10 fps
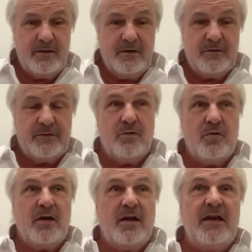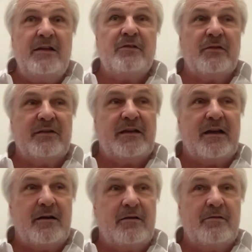So he doesn't
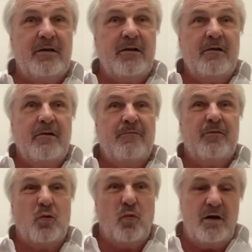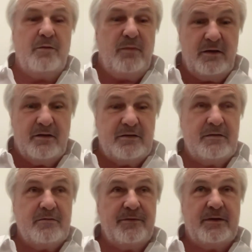care for 1 minute
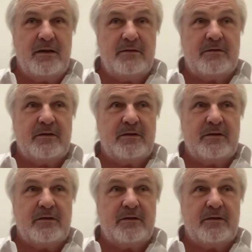that,